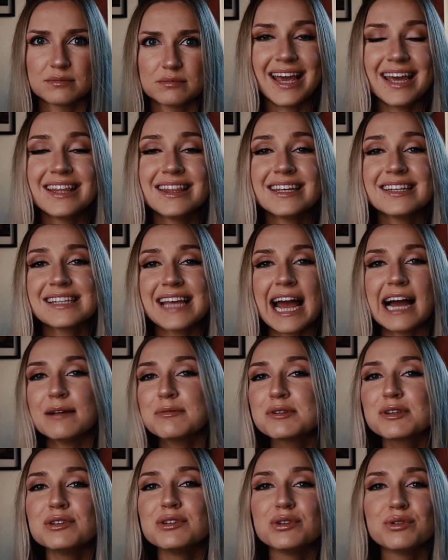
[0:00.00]
And this
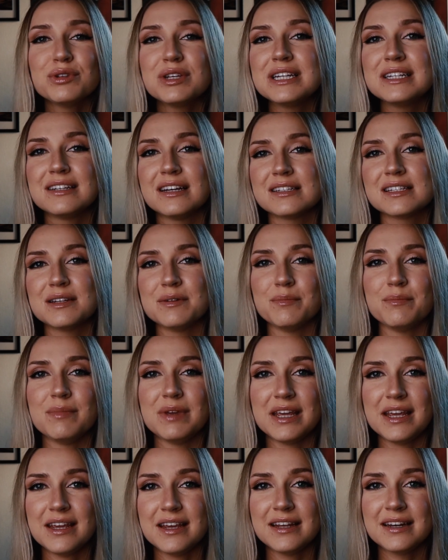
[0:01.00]
absolutely doesn't
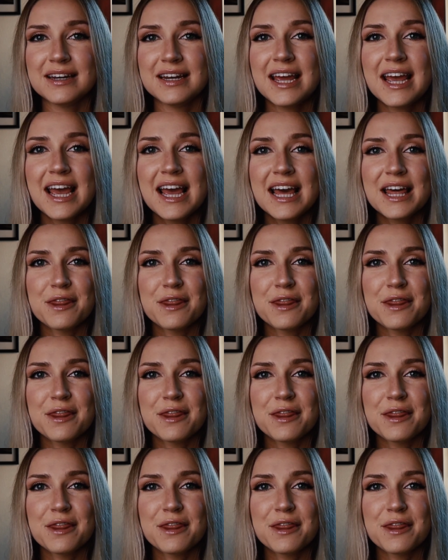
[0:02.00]
mean